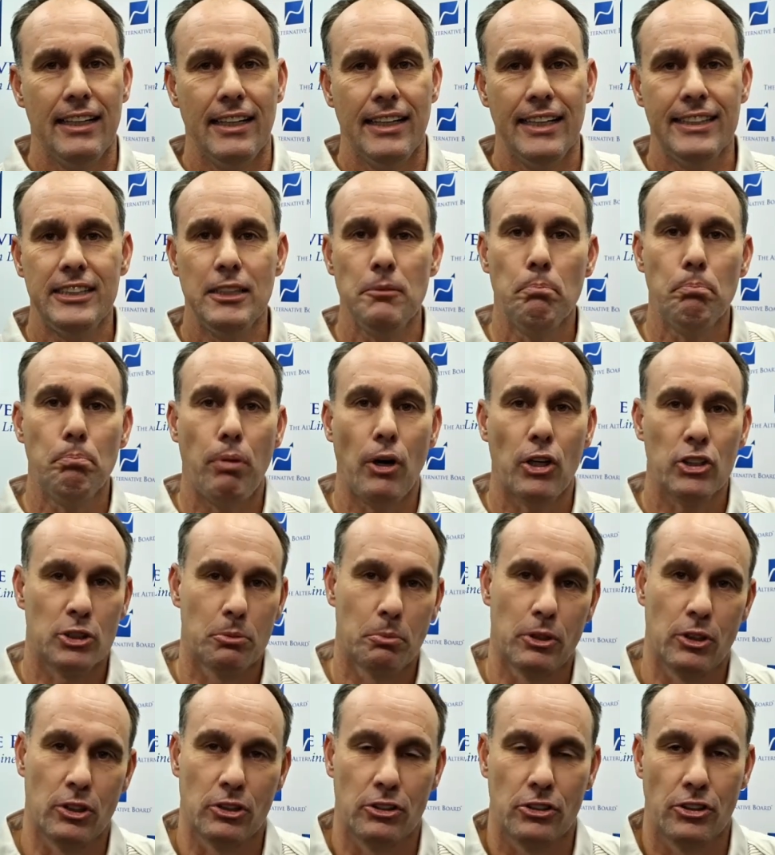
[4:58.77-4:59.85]
It's
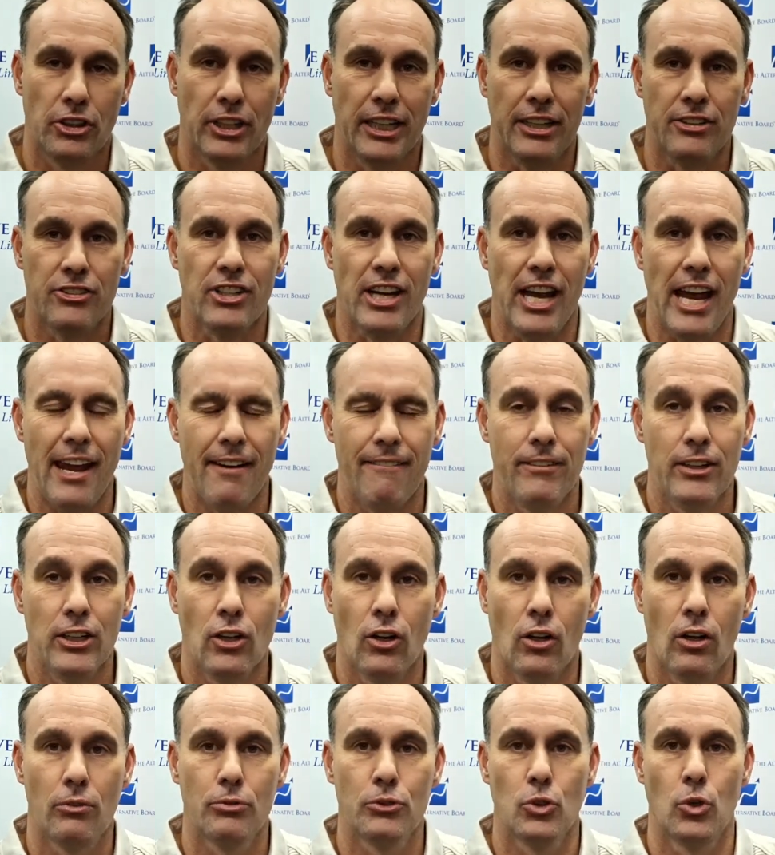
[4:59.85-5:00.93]
impossible to get to every
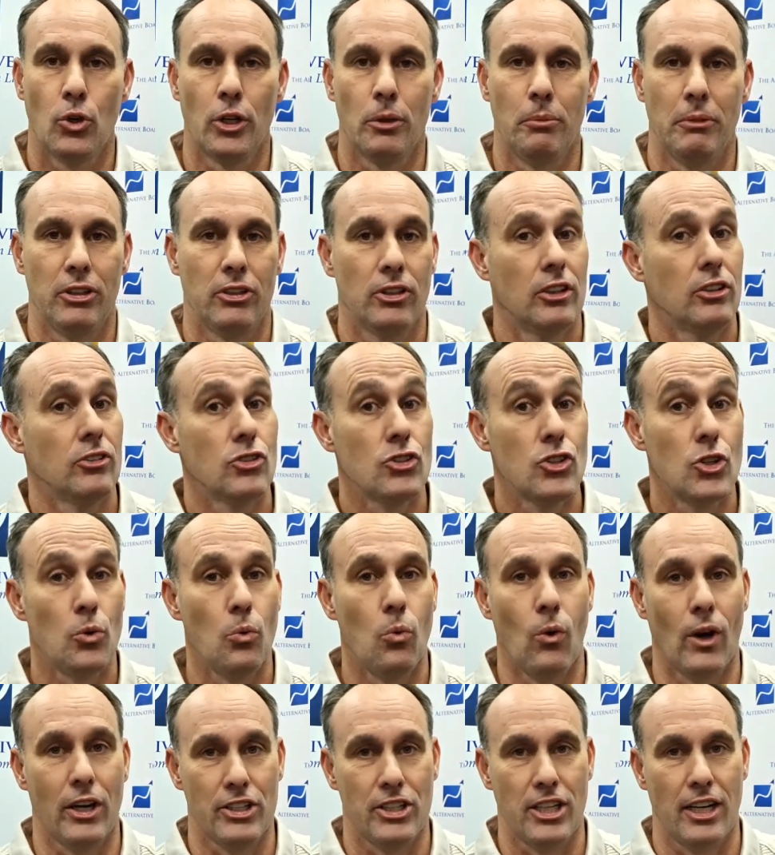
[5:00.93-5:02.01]
golf tournament to
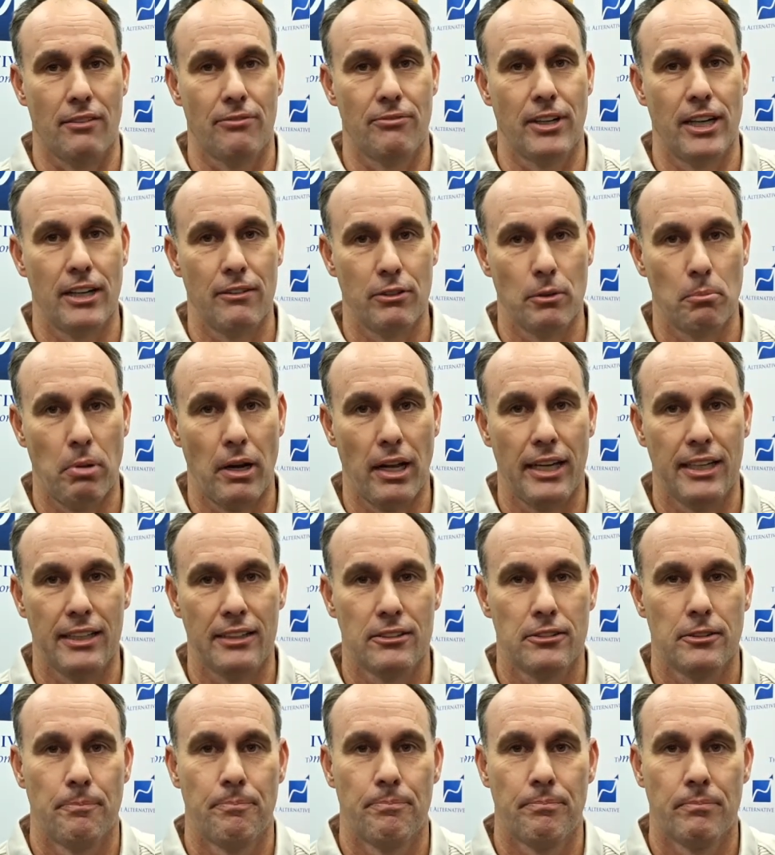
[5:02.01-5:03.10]
watch our favorite
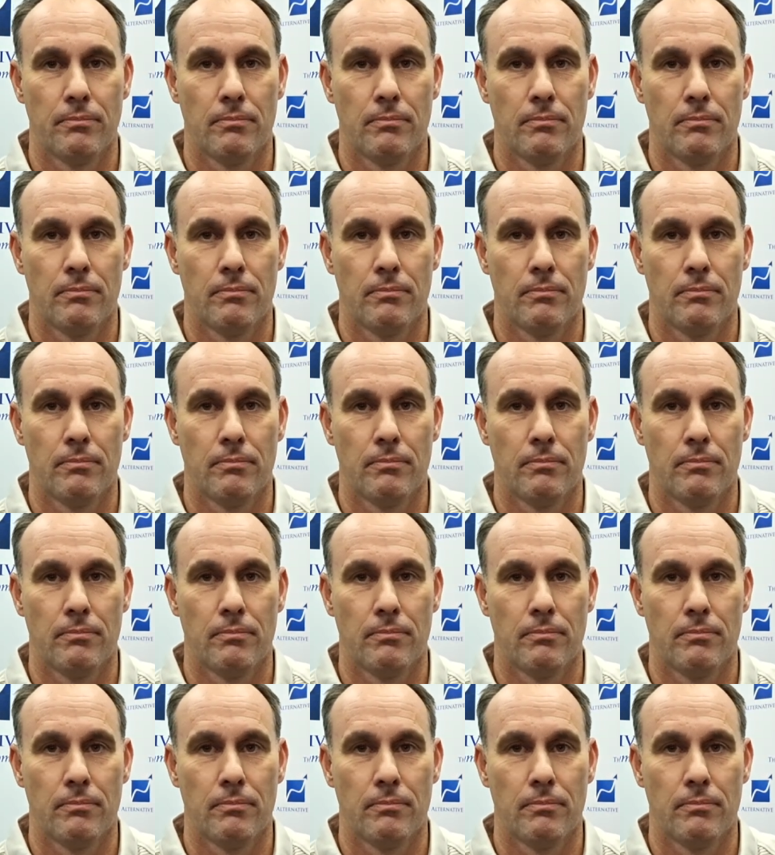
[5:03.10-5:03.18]
players.